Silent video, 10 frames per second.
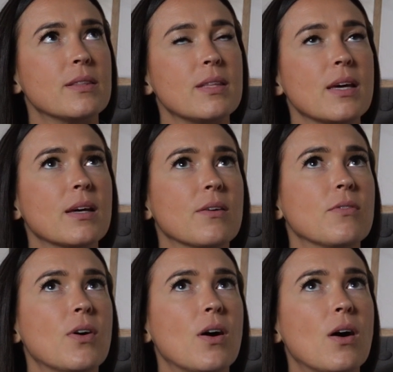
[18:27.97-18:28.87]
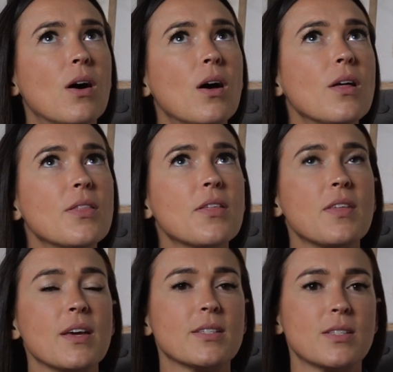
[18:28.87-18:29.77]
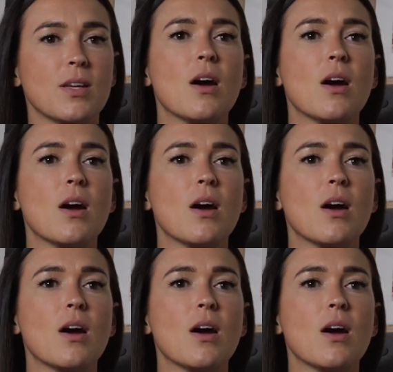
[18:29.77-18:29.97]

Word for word: think of all the things